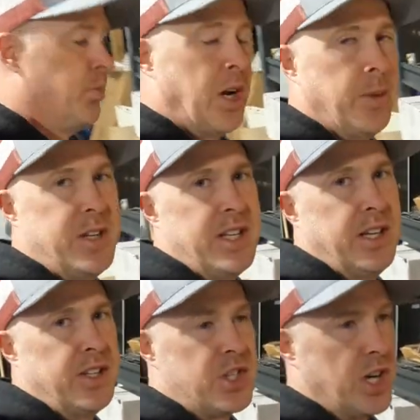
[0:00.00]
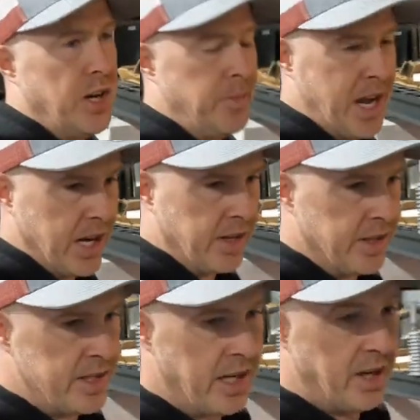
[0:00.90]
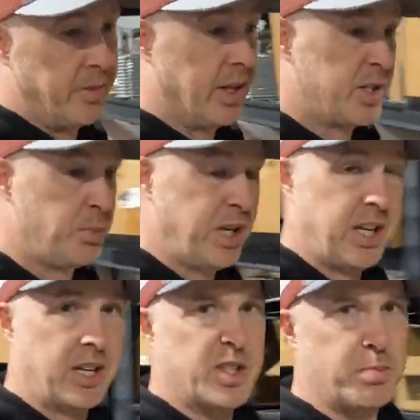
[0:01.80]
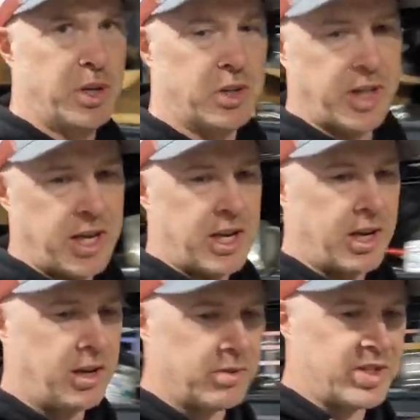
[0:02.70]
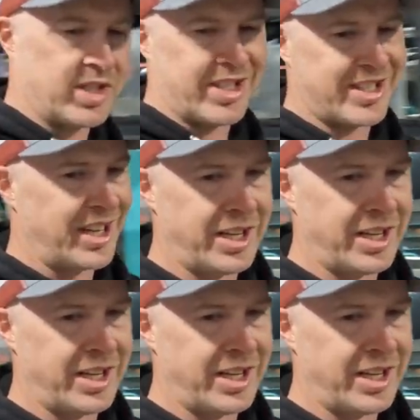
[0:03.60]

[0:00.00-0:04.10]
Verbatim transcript: Probably did its job back in the day, but it's big, it's bulky, and it was just